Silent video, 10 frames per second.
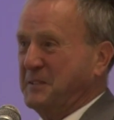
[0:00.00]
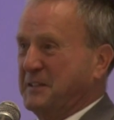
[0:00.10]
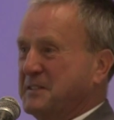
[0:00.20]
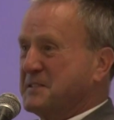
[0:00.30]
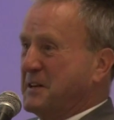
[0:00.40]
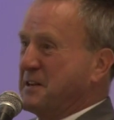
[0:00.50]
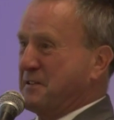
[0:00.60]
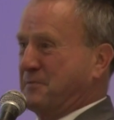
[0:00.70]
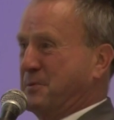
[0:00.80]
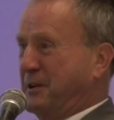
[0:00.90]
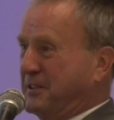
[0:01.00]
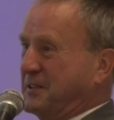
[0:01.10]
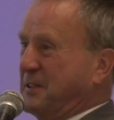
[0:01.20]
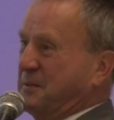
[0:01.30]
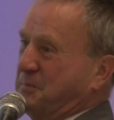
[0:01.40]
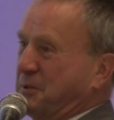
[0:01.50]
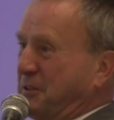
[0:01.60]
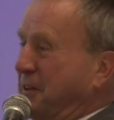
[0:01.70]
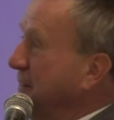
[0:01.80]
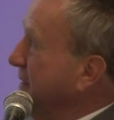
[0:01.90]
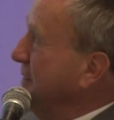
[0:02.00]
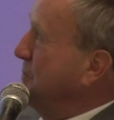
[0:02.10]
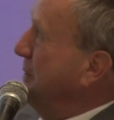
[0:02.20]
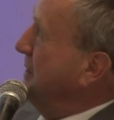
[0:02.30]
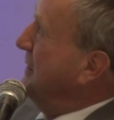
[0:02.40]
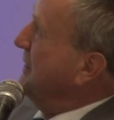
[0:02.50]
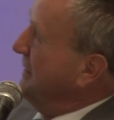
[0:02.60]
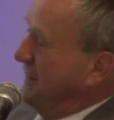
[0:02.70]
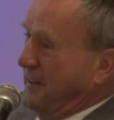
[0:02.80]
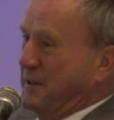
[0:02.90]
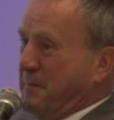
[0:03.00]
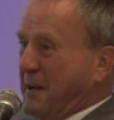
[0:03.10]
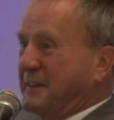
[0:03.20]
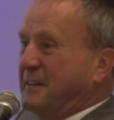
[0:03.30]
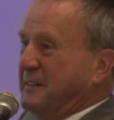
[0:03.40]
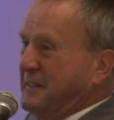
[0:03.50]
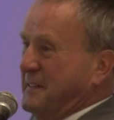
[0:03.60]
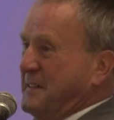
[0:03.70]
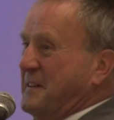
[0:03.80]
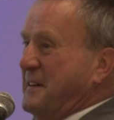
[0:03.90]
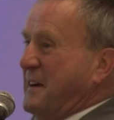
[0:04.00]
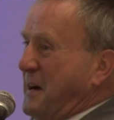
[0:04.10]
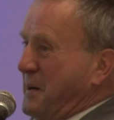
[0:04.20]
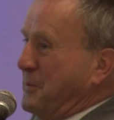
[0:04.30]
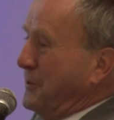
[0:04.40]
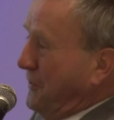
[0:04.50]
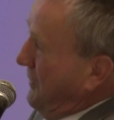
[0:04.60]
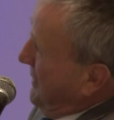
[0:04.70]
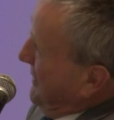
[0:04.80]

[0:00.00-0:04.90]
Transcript: Since I have worked more than 20 years in a bank, I was